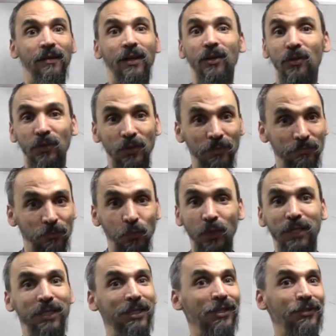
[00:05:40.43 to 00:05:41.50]
a lot of
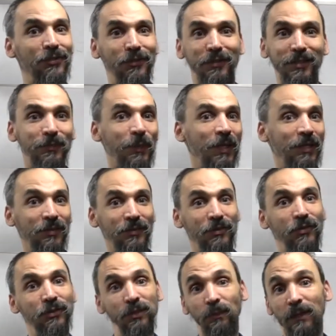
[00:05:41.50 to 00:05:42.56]
20 years of experience
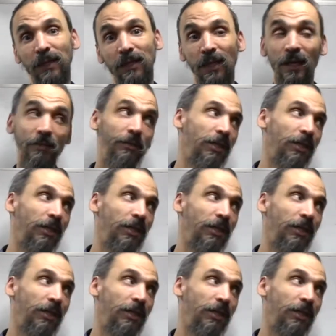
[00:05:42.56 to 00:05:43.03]
or something like that.